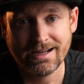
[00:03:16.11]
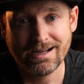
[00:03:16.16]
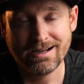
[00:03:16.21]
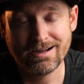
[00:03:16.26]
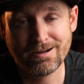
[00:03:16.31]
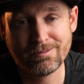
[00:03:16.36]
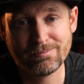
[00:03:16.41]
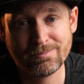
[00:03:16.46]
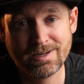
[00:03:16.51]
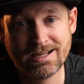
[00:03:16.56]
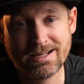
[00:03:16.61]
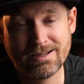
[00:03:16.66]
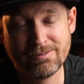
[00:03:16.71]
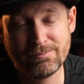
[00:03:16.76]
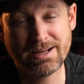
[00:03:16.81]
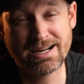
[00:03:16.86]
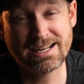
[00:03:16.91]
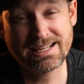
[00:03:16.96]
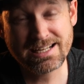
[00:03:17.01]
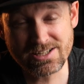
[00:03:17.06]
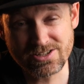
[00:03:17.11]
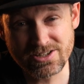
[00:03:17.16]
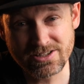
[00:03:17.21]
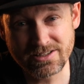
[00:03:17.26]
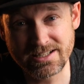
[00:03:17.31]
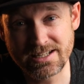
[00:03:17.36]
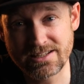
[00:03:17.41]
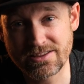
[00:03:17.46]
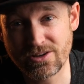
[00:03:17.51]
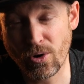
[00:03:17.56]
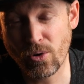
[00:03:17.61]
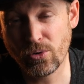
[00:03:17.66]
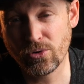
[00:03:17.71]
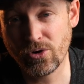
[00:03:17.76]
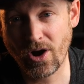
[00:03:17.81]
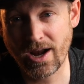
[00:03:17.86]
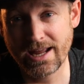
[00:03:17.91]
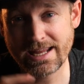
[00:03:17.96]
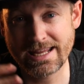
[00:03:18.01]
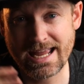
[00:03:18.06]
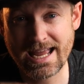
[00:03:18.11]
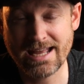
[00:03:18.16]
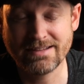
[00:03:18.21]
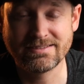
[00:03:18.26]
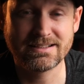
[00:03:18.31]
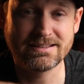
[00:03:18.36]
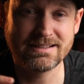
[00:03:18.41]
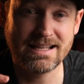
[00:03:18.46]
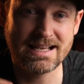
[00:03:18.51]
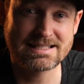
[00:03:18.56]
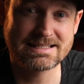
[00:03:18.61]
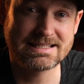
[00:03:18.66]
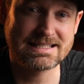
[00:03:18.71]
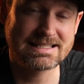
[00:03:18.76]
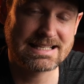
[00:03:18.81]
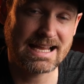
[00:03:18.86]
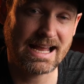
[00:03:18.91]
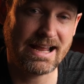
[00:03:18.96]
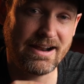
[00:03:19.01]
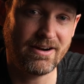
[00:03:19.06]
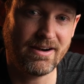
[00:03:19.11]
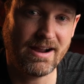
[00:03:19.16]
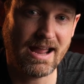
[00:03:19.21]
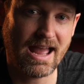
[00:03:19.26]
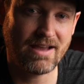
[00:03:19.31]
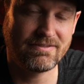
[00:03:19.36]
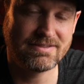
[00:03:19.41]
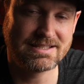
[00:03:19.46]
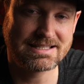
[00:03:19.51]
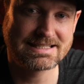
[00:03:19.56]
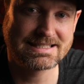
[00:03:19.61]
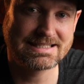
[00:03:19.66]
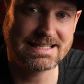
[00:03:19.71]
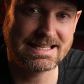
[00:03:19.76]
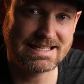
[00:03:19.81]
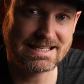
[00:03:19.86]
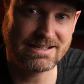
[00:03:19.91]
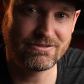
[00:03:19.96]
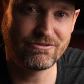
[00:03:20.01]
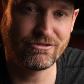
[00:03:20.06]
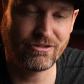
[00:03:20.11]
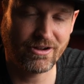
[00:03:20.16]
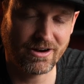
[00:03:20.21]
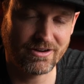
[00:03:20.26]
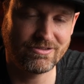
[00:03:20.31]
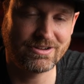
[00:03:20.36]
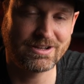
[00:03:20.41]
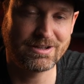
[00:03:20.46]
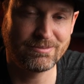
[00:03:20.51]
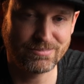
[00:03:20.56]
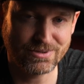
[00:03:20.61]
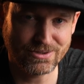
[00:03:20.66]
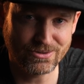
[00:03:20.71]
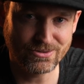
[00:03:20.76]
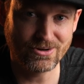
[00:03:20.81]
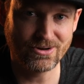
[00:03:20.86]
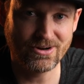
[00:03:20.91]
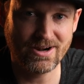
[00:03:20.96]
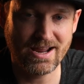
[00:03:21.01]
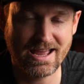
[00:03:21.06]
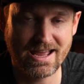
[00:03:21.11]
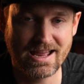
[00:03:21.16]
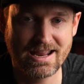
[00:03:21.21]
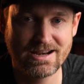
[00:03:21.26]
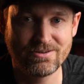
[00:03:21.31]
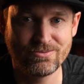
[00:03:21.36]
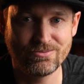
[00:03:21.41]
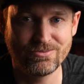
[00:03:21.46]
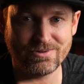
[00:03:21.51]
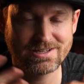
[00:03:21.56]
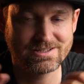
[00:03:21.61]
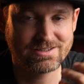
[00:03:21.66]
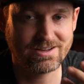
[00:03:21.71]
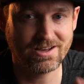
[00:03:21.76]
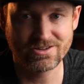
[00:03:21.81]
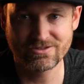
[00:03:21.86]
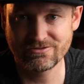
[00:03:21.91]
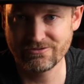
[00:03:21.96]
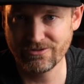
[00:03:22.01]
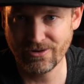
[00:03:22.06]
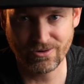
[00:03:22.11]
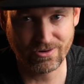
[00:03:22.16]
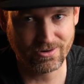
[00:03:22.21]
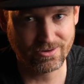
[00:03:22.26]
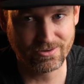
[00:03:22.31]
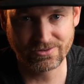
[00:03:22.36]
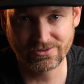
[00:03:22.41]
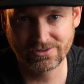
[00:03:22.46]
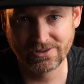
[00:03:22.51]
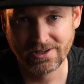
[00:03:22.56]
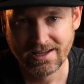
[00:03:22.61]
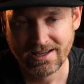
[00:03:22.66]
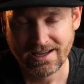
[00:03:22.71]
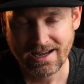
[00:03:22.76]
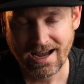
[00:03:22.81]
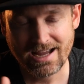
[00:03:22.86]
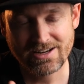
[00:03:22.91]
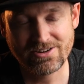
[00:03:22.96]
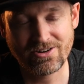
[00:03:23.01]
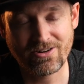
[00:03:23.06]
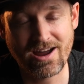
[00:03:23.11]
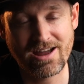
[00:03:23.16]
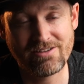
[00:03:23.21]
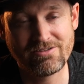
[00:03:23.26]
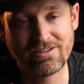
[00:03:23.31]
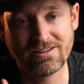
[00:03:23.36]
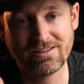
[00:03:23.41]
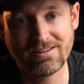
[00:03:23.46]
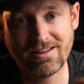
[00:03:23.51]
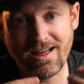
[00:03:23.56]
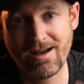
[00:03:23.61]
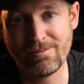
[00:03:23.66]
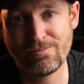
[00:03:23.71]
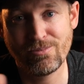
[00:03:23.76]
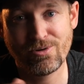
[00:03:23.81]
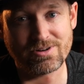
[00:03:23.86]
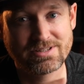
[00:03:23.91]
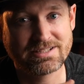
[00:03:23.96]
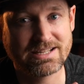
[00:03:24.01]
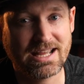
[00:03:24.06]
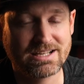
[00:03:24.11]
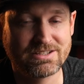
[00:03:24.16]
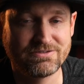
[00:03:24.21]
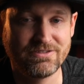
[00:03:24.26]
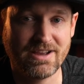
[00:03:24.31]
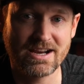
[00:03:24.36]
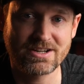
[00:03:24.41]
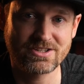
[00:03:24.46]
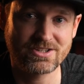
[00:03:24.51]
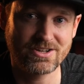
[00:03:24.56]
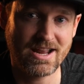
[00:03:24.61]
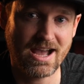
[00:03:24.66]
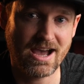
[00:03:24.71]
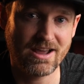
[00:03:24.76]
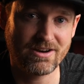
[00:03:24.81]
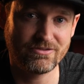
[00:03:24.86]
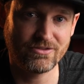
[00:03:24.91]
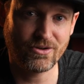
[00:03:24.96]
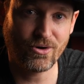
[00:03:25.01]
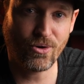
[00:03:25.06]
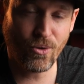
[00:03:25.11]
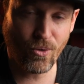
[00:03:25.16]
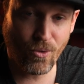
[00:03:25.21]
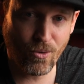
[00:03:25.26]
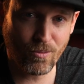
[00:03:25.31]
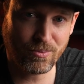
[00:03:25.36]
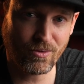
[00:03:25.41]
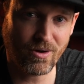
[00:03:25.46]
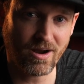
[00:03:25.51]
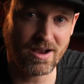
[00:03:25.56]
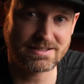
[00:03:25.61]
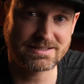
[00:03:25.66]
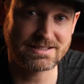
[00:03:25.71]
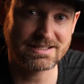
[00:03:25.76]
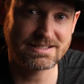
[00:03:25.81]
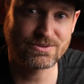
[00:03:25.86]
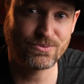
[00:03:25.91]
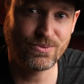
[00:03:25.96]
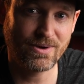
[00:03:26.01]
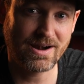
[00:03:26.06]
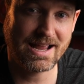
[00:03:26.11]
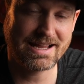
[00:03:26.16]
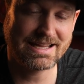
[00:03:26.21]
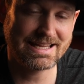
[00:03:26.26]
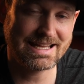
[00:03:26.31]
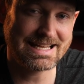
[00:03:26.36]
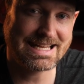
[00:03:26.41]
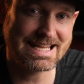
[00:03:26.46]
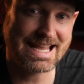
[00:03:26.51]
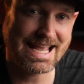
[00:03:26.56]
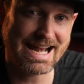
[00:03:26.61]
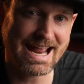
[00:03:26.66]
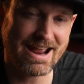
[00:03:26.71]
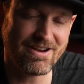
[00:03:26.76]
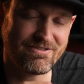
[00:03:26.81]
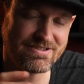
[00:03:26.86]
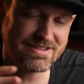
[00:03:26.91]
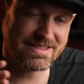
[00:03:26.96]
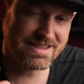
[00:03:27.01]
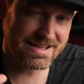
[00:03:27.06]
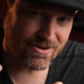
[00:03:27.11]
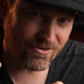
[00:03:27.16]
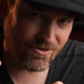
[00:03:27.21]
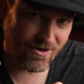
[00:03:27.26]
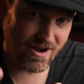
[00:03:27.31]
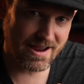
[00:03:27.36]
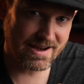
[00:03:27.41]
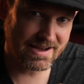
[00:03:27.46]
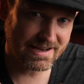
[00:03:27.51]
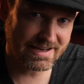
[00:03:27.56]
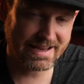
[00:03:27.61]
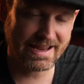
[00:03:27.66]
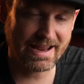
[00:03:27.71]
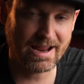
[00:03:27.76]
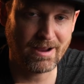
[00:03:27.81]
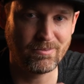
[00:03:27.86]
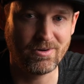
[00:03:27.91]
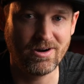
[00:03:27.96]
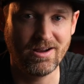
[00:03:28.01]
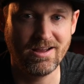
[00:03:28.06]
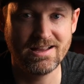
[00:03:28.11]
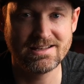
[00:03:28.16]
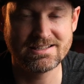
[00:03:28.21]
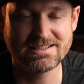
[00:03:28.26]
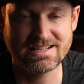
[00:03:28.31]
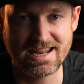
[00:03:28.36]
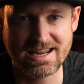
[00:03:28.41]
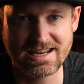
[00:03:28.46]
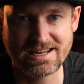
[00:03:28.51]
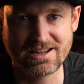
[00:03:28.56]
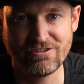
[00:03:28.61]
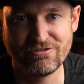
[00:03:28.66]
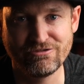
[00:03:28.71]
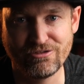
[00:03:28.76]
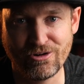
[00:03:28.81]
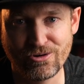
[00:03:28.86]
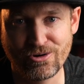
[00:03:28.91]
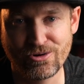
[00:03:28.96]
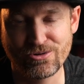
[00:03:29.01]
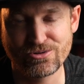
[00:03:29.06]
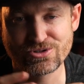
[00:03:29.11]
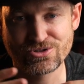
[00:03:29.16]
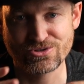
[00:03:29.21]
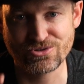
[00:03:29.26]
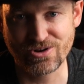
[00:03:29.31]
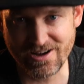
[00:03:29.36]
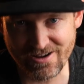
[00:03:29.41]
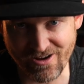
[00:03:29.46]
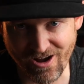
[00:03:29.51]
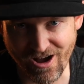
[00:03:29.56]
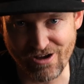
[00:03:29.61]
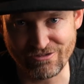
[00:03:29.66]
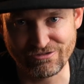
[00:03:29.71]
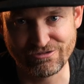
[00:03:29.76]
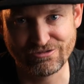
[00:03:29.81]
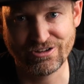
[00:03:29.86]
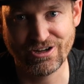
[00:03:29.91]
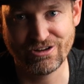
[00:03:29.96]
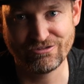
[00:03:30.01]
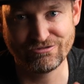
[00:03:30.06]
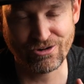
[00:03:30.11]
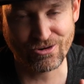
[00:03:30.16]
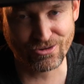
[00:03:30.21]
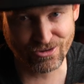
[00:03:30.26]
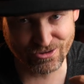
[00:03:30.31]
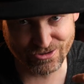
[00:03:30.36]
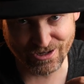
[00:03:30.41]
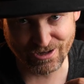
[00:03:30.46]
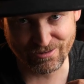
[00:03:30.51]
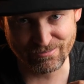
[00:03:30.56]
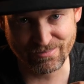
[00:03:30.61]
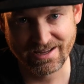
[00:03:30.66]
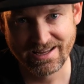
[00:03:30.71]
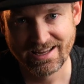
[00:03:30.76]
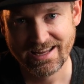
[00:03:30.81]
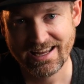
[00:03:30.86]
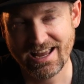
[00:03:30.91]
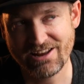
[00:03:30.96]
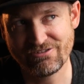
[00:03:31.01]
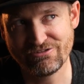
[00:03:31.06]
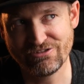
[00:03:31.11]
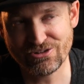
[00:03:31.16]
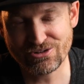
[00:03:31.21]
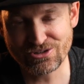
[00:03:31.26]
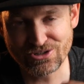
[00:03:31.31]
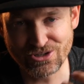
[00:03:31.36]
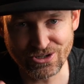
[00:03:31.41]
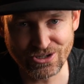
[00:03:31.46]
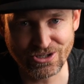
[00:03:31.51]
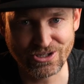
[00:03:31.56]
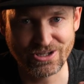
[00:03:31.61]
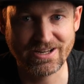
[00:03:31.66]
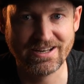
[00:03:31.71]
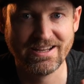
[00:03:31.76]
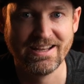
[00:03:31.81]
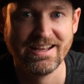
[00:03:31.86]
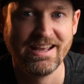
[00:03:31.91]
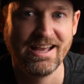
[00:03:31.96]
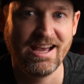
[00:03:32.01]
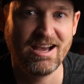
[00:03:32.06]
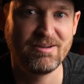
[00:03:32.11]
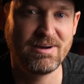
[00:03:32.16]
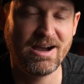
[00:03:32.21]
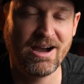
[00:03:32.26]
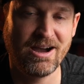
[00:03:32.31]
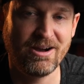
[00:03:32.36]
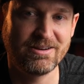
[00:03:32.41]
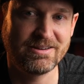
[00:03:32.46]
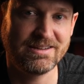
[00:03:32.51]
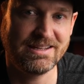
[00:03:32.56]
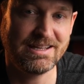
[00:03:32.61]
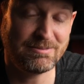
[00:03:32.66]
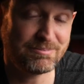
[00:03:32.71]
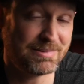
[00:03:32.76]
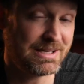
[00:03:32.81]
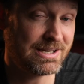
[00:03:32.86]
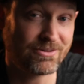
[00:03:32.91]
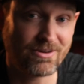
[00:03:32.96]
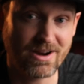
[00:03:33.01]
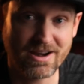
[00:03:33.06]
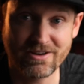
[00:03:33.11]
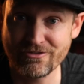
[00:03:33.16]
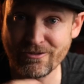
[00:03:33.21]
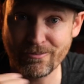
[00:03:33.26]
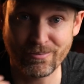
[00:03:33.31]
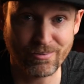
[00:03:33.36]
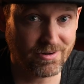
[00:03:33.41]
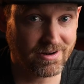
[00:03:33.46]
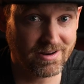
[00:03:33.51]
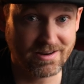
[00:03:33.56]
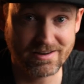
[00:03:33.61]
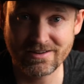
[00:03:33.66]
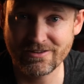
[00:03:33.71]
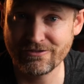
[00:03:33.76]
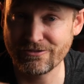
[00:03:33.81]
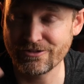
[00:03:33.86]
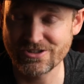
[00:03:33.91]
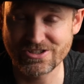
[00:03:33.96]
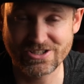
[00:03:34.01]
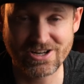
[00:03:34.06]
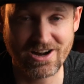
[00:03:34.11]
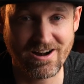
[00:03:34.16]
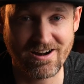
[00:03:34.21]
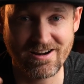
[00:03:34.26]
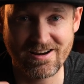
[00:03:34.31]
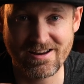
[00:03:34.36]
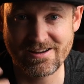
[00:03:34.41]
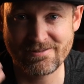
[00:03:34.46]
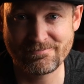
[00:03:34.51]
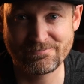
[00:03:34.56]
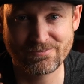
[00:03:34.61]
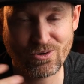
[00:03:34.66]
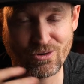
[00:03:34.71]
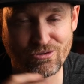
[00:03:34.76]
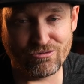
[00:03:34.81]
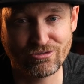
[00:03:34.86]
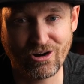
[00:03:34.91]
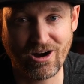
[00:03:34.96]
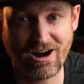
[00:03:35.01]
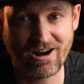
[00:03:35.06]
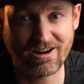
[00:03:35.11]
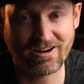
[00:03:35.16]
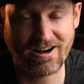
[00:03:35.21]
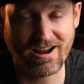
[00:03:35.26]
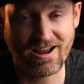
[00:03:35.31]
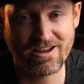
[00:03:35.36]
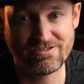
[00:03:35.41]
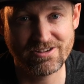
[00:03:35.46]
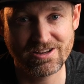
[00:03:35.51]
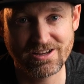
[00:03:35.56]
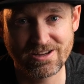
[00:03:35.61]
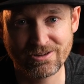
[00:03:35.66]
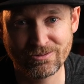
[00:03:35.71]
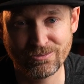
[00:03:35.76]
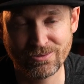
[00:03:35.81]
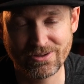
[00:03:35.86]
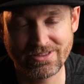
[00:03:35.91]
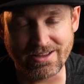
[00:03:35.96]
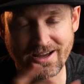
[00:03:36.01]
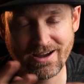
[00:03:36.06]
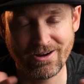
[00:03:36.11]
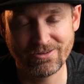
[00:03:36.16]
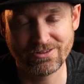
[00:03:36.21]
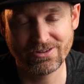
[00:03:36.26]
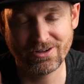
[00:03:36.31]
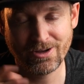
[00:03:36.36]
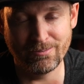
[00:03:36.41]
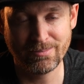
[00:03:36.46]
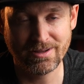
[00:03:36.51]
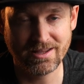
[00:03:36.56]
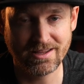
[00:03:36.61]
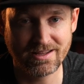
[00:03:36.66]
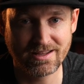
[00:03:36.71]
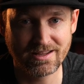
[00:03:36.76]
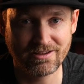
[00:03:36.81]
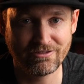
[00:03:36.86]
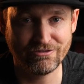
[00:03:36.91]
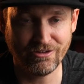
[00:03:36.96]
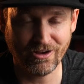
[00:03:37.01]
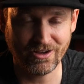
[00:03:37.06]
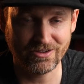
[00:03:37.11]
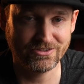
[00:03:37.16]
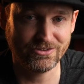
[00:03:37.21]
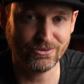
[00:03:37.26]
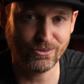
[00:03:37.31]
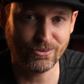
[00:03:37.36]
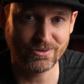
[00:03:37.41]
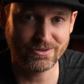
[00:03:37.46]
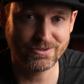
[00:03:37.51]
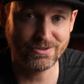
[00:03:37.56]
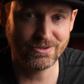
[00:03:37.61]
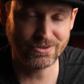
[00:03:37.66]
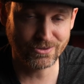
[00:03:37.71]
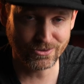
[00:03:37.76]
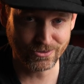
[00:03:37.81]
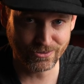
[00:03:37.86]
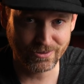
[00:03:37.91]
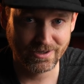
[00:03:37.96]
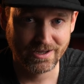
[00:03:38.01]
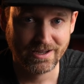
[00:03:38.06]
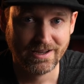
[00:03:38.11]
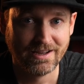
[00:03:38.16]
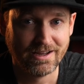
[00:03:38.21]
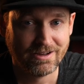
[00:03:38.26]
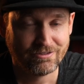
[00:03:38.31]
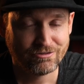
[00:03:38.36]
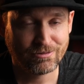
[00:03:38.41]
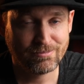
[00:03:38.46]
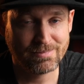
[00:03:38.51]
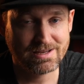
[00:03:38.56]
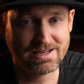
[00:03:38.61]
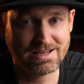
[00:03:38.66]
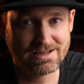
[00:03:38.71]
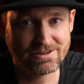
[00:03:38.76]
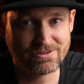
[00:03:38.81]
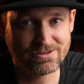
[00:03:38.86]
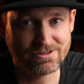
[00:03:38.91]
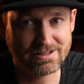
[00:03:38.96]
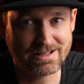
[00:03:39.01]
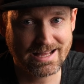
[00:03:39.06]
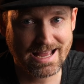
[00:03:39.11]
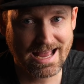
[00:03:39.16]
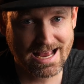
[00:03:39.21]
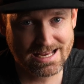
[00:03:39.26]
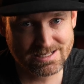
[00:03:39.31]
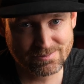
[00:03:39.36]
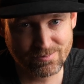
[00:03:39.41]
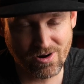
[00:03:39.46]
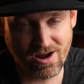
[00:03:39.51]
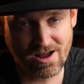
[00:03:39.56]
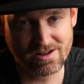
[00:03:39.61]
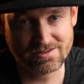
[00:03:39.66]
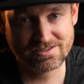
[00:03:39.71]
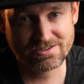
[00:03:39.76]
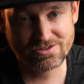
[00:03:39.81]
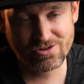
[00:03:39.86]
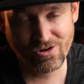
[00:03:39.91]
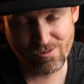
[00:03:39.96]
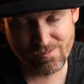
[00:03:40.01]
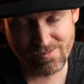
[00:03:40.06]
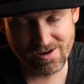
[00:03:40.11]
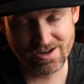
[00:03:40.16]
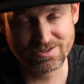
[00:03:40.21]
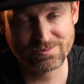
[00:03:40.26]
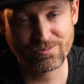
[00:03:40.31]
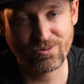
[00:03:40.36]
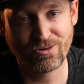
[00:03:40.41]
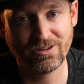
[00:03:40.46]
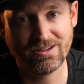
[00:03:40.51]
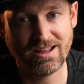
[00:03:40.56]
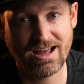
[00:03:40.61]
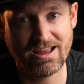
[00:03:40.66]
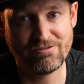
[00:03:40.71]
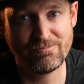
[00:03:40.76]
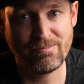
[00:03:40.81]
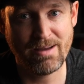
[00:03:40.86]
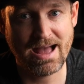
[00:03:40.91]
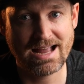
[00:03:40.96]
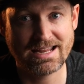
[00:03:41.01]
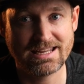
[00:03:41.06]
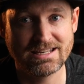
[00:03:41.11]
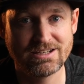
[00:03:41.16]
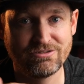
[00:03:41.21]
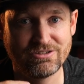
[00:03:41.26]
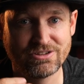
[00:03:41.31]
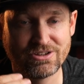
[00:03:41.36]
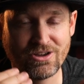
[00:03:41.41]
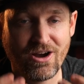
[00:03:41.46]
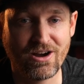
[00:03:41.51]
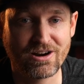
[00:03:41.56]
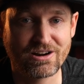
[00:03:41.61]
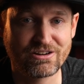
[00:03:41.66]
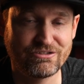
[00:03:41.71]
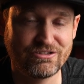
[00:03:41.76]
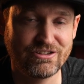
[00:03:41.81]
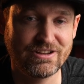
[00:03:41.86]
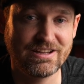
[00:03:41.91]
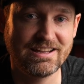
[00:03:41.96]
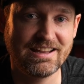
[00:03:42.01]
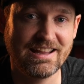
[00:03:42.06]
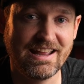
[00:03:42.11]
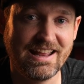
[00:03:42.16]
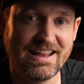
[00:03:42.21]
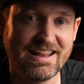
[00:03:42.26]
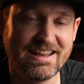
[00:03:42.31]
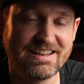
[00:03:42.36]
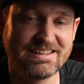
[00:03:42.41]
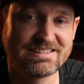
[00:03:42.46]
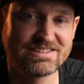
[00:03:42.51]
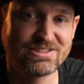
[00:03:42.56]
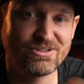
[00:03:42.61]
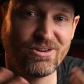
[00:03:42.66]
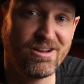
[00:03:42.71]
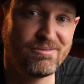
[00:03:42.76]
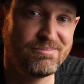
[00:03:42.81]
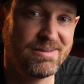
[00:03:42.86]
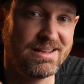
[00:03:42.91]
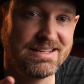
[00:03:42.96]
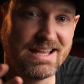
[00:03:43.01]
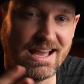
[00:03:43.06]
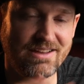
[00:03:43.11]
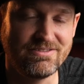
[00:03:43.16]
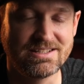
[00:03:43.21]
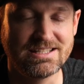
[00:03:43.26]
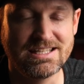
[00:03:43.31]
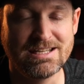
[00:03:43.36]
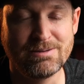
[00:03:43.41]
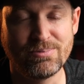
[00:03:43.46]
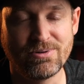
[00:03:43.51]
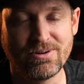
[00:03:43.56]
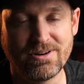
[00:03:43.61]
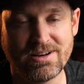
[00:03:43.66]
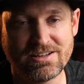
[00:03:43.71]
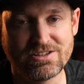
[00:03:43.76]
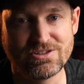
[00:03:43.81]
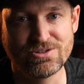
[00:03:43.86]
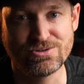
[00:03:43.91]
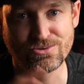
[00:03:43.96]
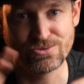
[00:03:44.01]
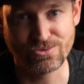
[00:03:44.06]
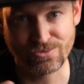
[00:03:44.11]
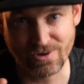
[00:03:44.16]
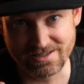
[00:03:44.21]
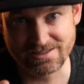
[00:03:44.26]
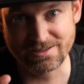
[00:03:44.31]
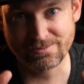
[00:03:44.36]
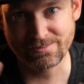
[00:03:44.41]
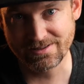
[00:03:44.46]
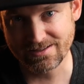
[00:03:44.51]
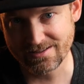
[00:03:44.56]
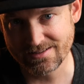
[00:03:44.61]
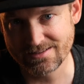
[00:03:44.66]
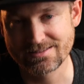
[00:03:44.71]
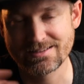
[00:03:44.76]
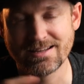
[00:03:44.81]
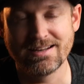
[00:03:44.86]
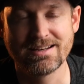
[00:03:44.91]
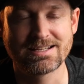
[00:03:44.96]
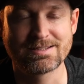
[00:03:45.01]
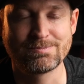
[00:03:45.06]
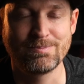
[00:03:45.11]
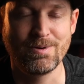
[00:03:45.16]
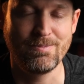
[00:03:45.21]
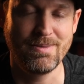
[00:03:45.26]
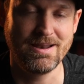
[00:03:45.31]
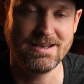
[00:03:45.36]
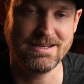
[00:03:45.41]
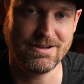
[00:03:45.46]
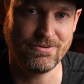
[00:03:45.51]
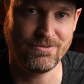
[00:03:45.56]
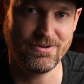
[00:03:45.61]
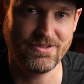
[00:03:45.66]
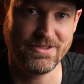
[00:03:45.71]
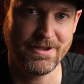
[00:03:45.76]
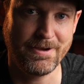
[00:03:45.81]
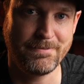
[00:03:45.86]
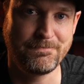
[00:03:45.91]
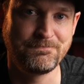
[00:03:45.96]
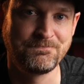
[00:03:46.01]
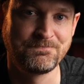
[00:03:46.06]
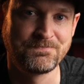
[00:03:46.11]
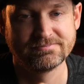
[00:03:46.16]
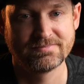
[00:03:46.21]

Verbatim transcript: Um, but additionally, the older I get, the less desire I have to sit in front of a computer and retouch photos. I derive a lot more satisfaction out of the whole process when I can get everything right in camera and take a photo straight off a photo dump and feel good about it being ready for print, for sharing, or for archiving without a big fuss or to do. For me, it really has brought so much more life back into photography, and so I've been diving deeper into recipes and experimenting with them.